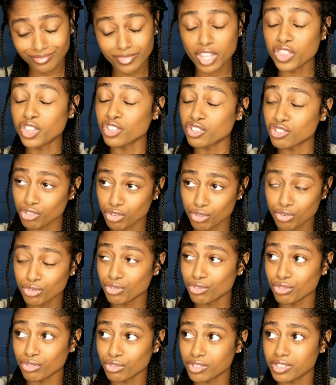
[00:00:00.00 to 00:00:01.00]
the
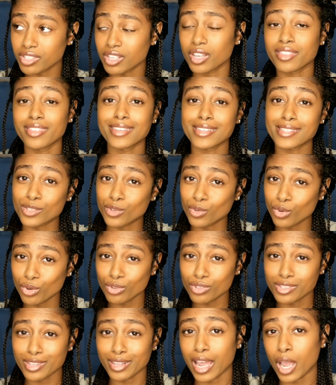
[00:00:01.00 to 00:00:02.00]
schools the
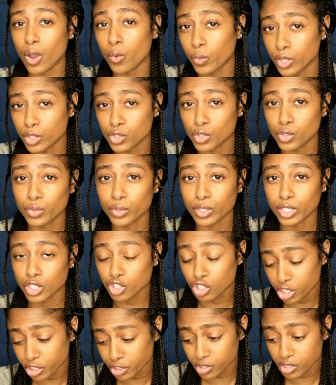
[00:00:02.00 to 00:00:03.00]
schools that I went to
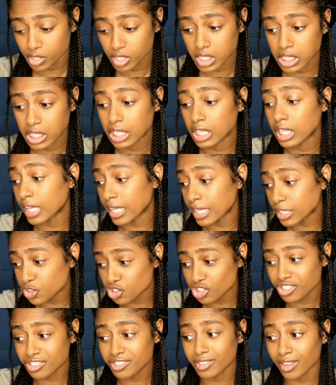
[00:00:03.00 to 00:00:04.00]
in Jersey,
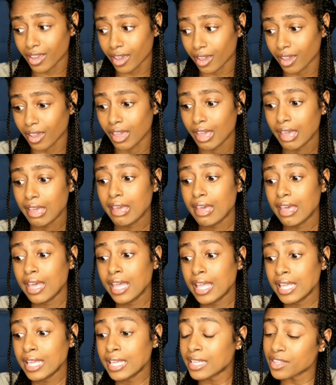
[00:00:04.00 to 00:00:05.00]
let's just say
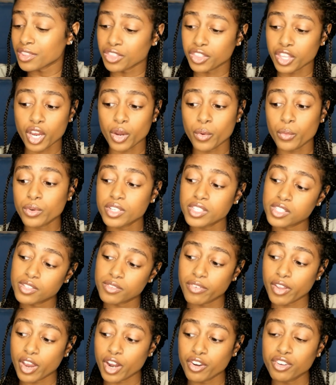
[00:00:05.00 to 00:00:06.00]
there was
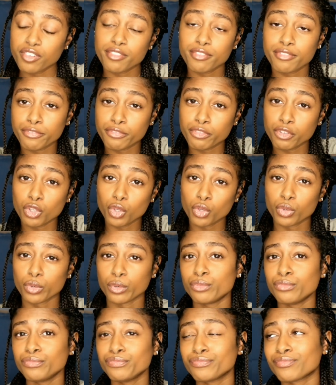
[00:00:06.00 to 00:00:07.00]
very
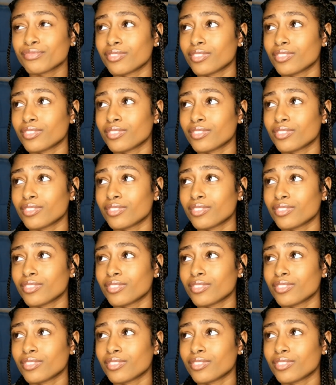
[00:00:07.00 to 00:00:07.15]
few